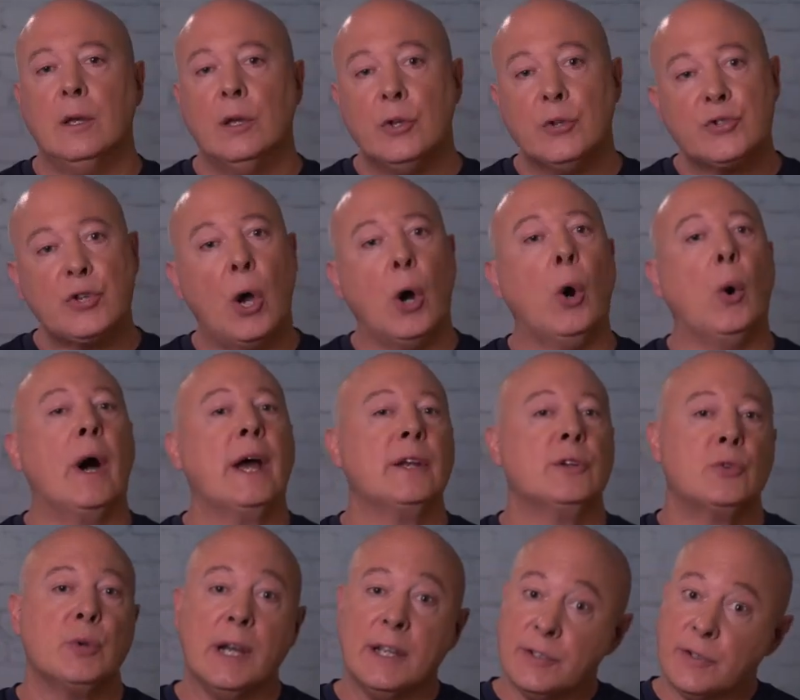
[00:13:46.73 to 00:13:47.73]
So I
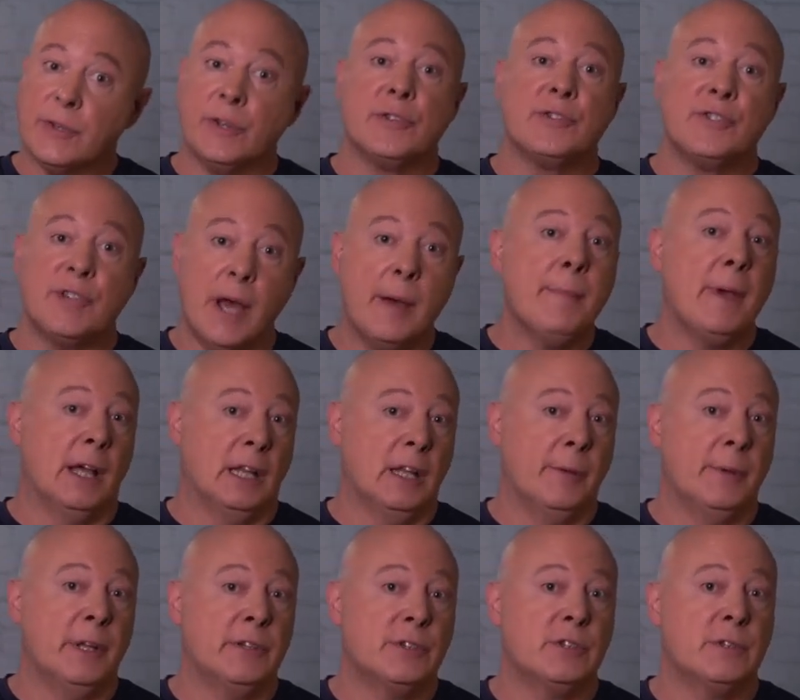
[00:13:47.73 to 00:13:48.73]
trust there's some
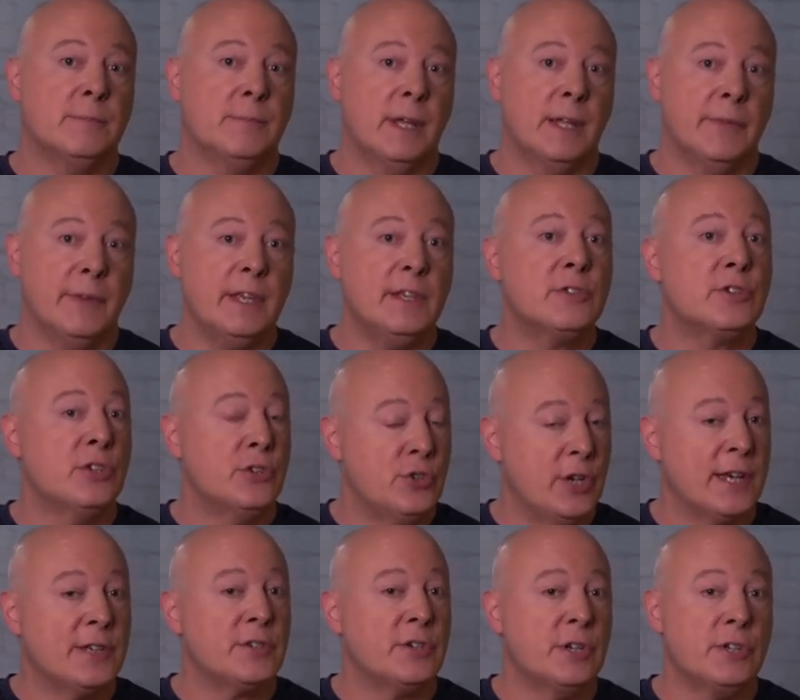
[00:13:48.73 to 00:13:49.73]
elements in these
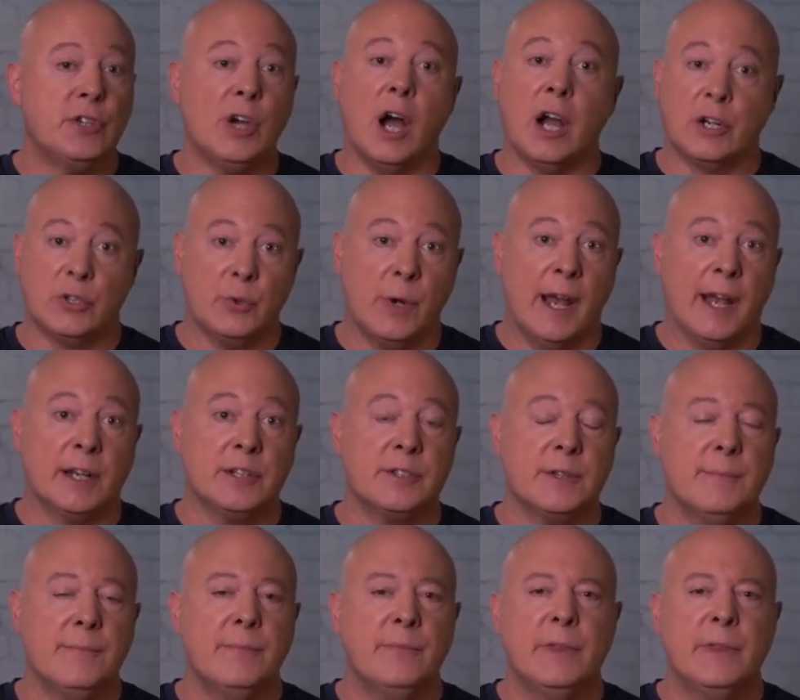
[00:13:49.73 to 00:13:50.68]
suggested talk tracks